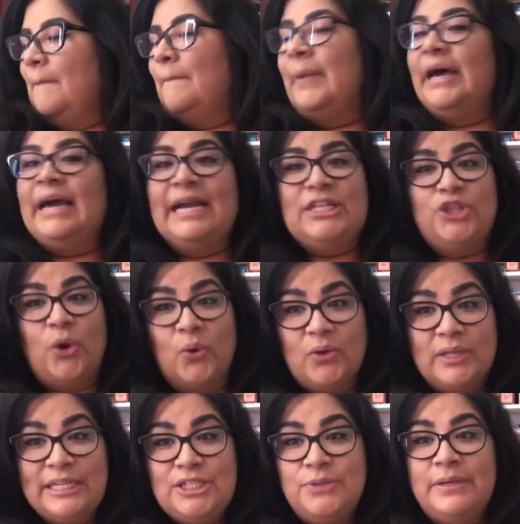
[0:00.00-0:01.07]
but I
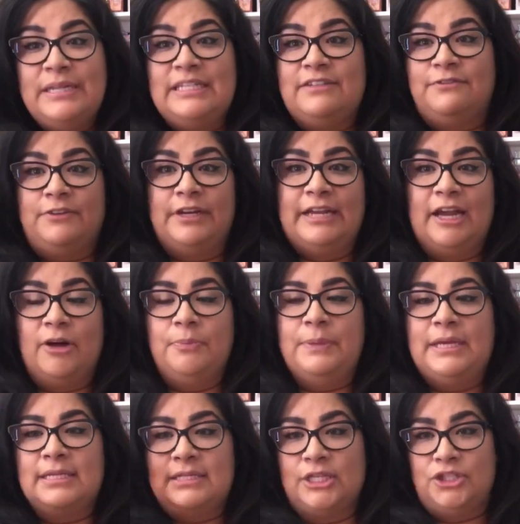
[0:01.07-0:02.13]
totally do it different now
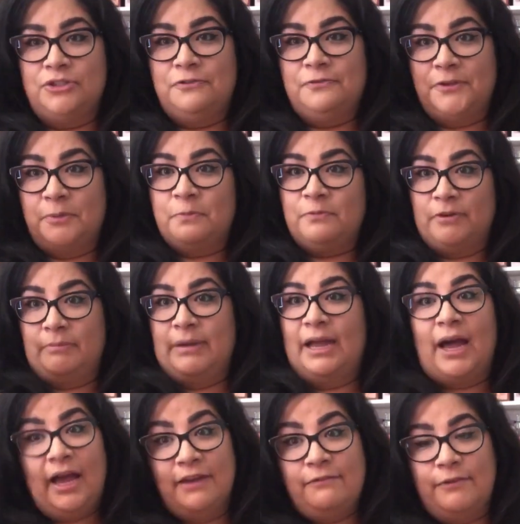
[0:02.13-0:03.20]
because I do film from my
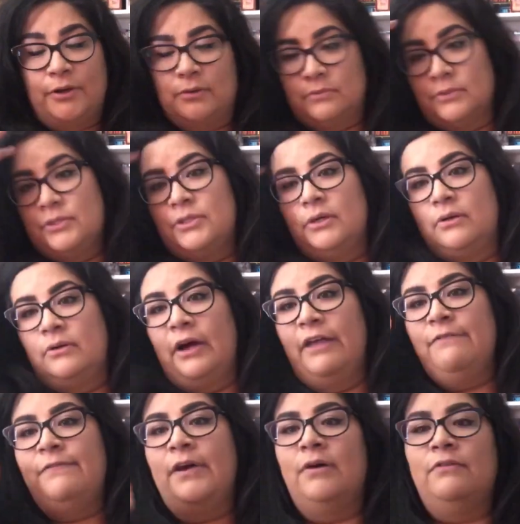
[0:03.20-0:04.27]
iPhone. So
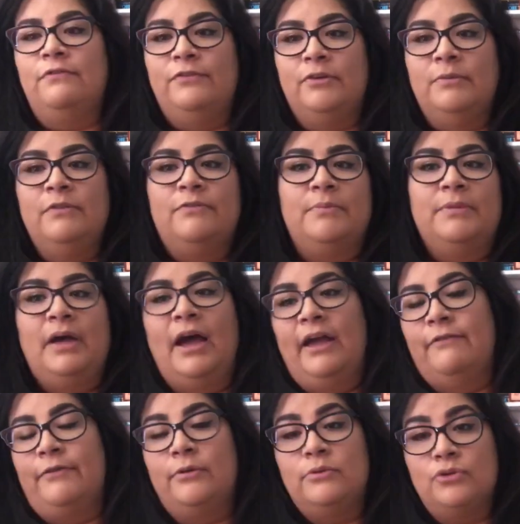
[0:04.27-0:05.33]
I found filming from the
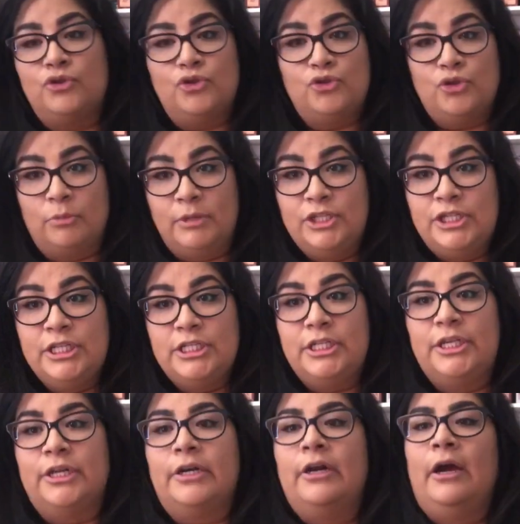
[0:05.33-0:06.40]
iPhone is so much
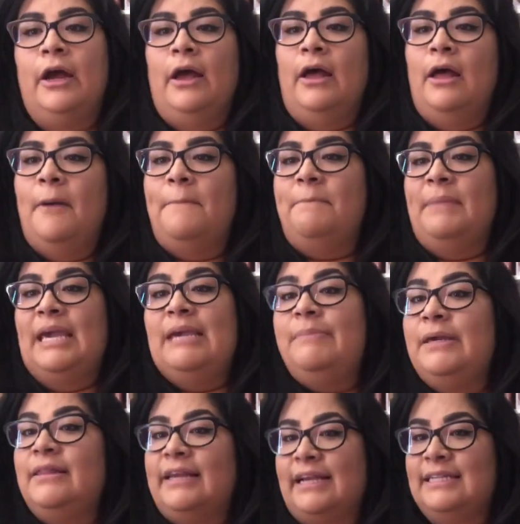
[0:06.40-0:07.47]
easier.
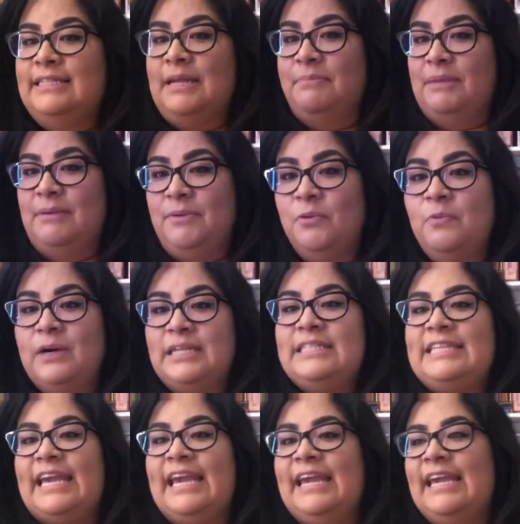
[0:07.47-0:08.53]
Maybe, like I said, maybe
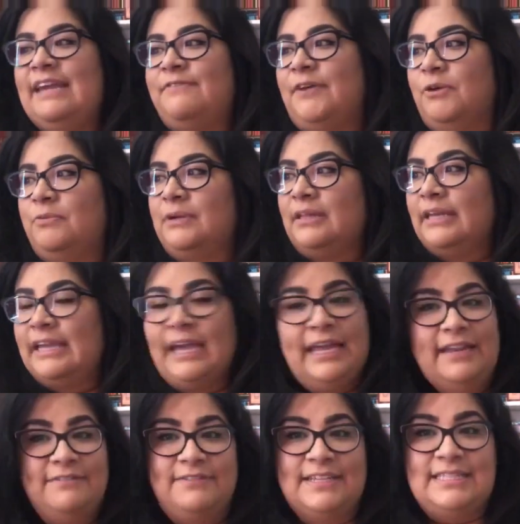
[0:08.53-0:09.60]
one day if I really
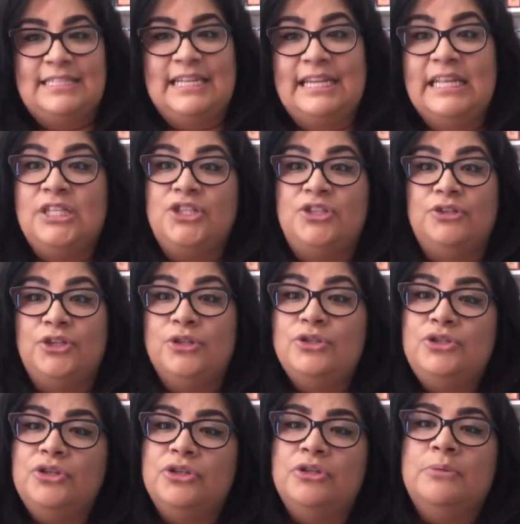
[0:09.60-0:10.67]
get invested into
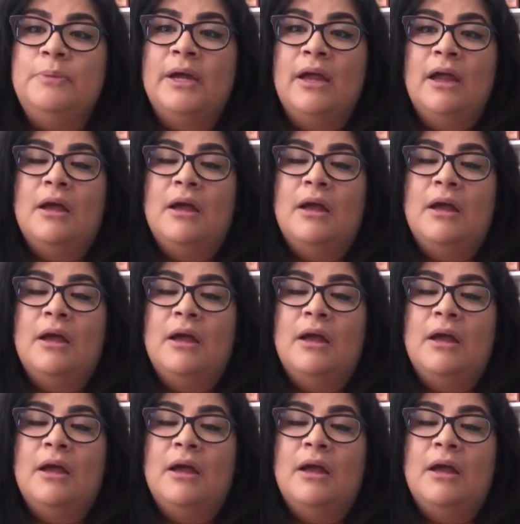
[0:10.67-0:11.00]
YouTube,